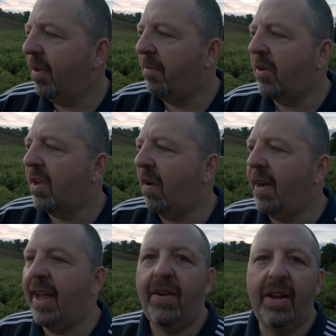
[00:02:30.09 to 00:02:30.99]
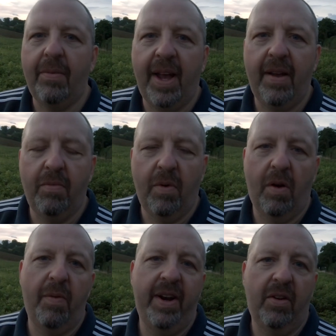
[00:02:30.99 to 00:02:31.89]
I'm not going out anywhere
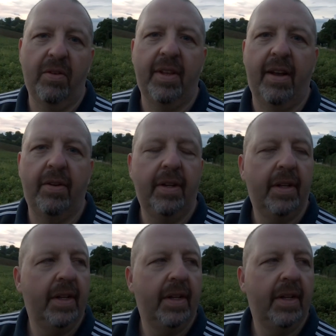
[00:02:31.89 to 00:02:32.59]
while we're in lockdown,